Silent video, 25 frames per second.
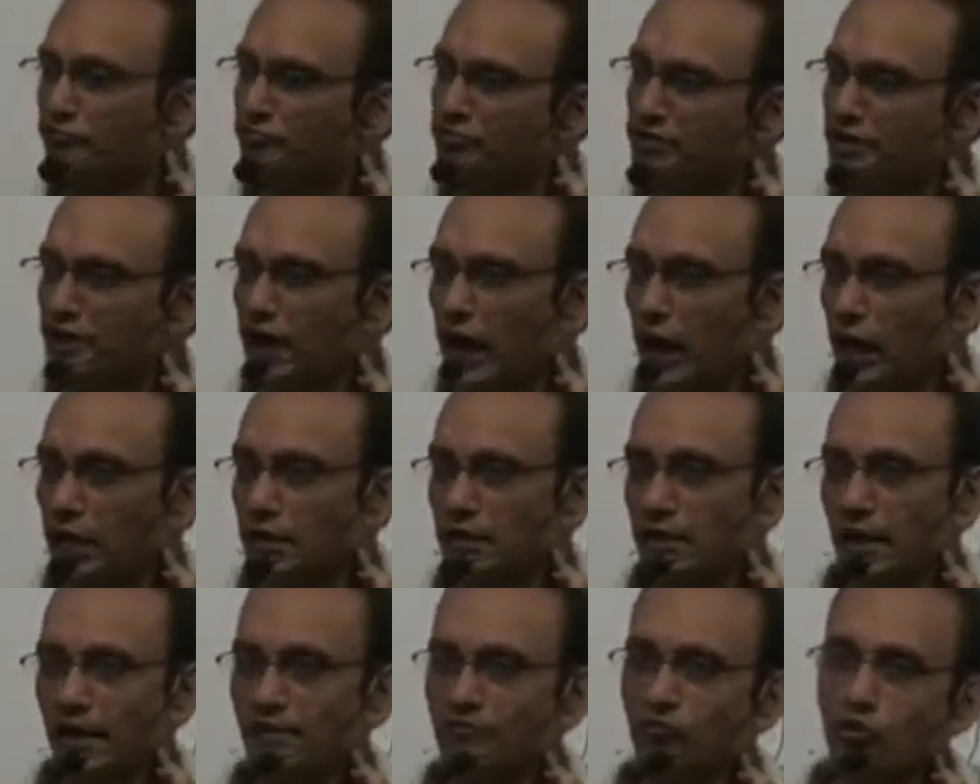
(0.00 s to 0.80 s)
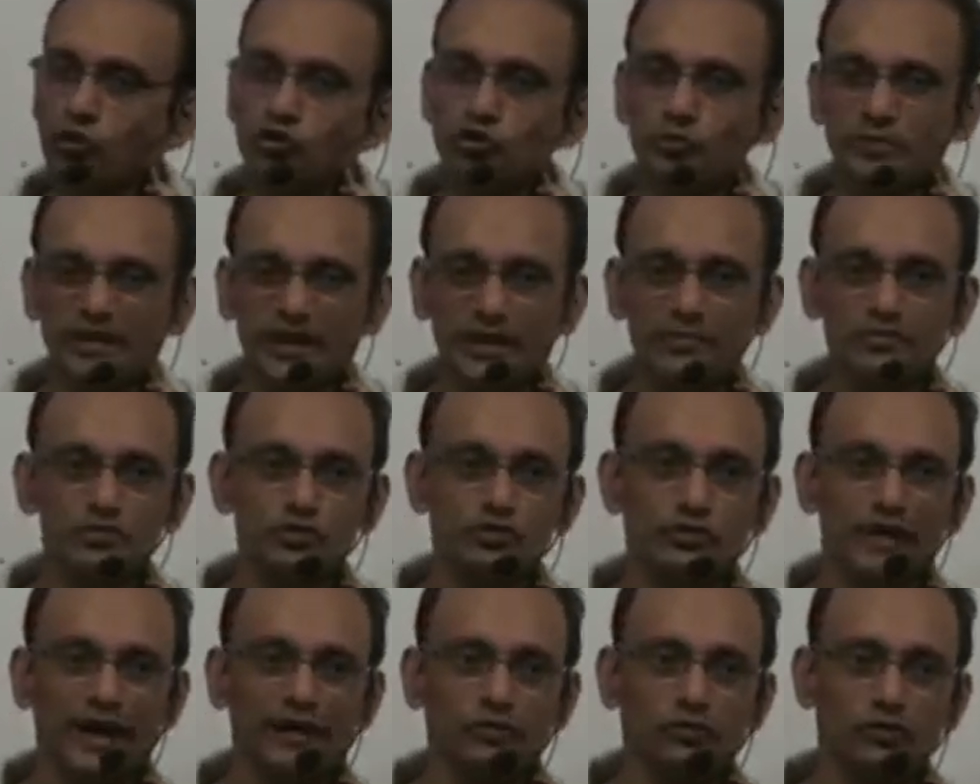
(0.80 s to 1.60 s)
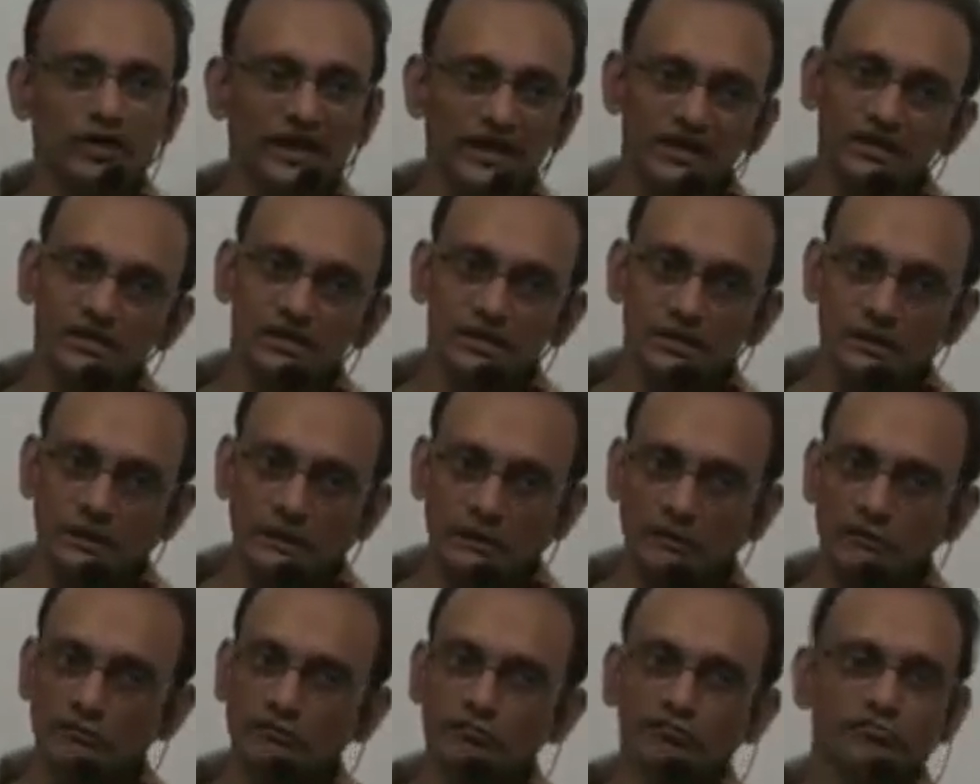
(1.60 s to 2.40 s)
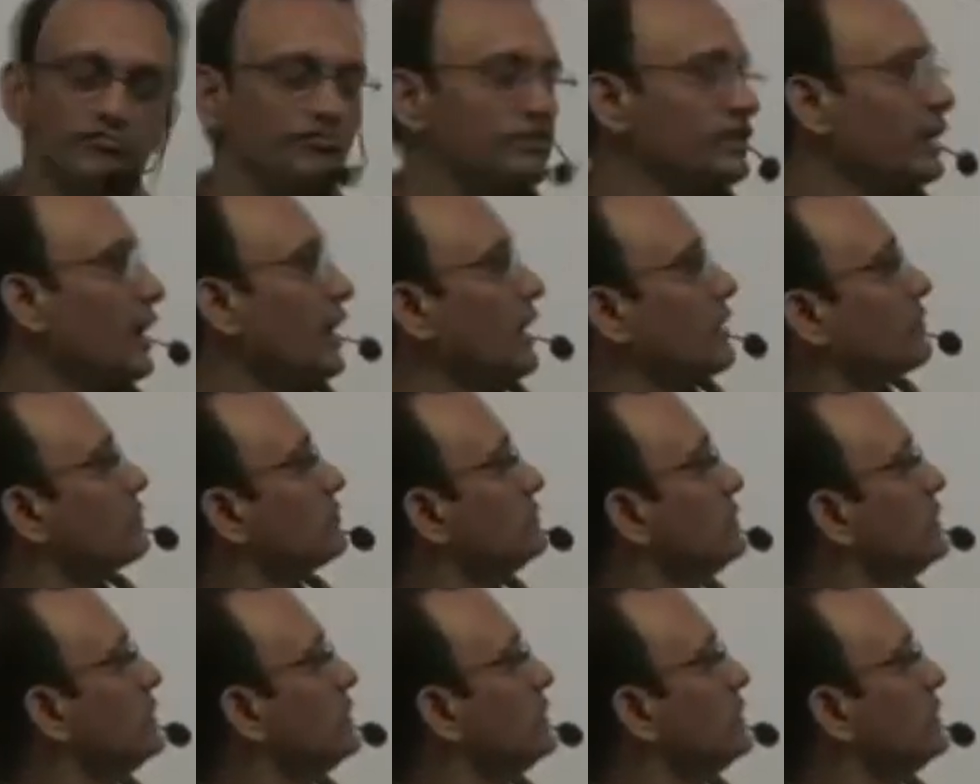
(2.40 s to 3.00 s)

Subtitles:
VR. I want to be able to calculate VR.